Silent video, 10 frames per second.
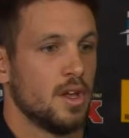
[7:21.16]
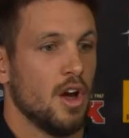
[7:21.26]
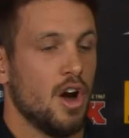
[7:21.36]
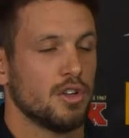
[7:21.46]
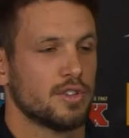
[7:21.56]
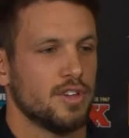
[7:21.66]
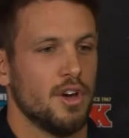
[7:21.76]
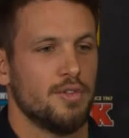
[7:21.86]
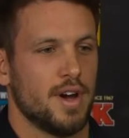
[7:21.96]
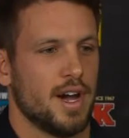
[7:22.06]
Oh, look, so
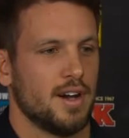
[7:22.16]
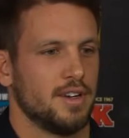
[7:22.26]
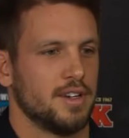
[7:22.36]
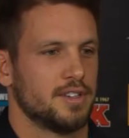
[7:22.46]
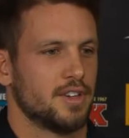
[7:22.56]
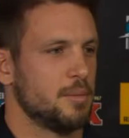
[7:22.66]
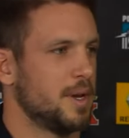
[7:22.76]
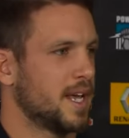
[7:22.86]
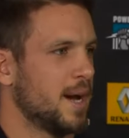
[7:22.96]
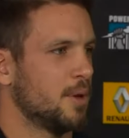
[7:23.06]
far it's only
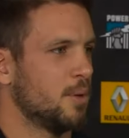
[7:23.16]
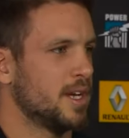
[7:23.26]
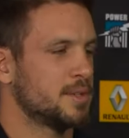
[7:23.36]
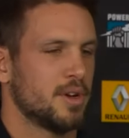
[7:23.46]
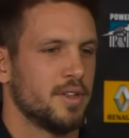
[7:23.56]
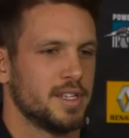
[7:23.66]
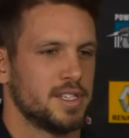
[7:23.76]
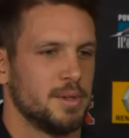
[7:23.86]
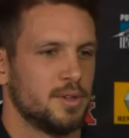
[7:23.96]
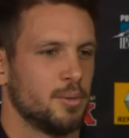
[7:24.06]
been a couple of weeks, but I think
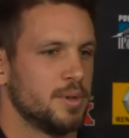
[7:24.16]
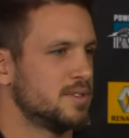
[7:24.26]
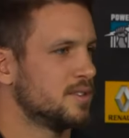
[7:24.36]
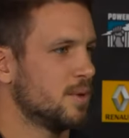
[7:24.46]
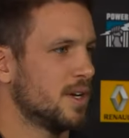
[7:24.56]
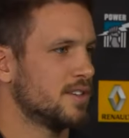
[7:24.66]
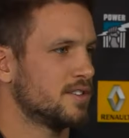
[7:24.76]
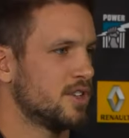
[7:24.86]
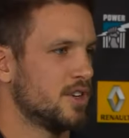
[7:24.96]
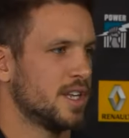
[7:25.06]
Jimmy Tompkins is one that's
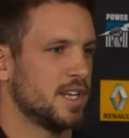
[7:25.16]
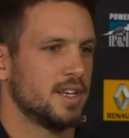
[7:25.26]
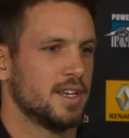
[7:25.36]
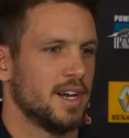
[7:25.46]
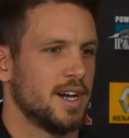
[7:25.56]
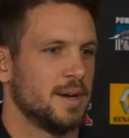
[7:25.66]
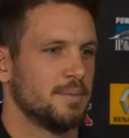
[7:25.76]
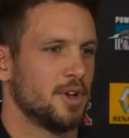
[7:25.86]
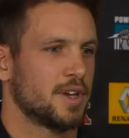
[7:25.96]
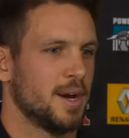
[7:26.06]
certainly
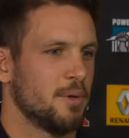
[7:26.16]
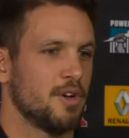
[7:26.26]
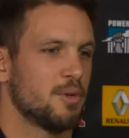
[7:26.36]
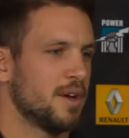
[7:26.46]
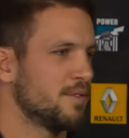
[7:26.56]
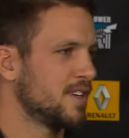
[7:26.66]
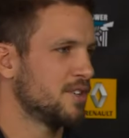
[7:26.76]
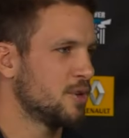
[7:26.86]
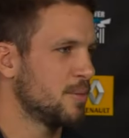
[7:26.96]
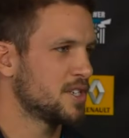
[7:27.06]
come over. We haven't seen
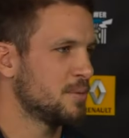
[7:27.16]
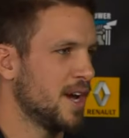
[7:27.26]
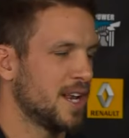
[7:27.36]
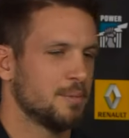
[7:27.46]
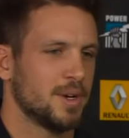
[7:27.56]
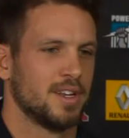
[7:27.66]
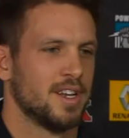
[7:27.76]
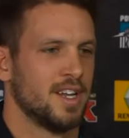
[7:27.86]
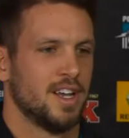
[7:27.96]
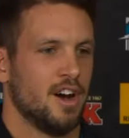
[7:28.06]
too much about him, but
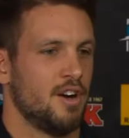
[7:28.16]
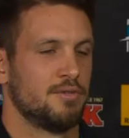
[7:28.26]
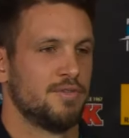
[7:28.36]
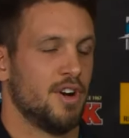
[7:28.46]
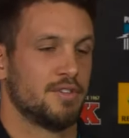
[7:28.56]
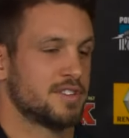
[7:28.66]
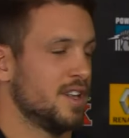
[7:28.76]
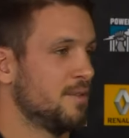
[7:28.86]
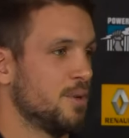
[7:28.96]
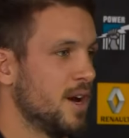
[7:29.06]
I've just
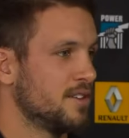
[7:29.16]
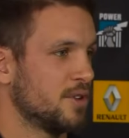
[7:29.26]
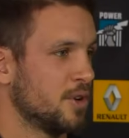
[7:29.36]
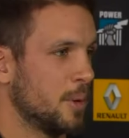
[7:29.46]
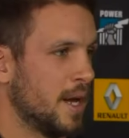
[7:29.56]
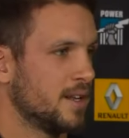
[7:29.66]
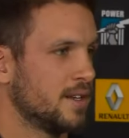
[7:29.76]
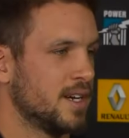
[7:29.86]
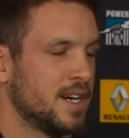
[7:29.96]
loved the way he's gone about it.